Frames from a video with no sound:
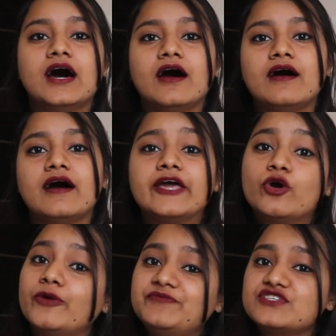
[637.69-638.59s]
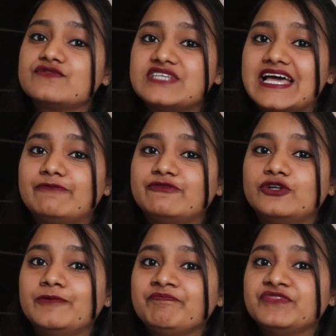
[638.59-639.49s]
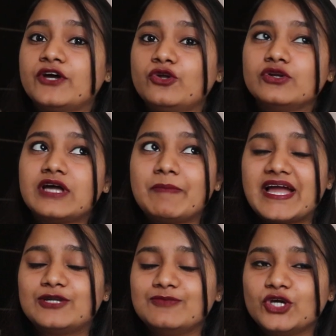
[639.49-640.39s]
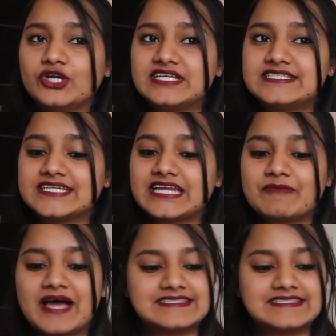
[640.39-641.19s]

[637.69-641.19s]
I hope this was helpful. Now don't come back to me on Instagram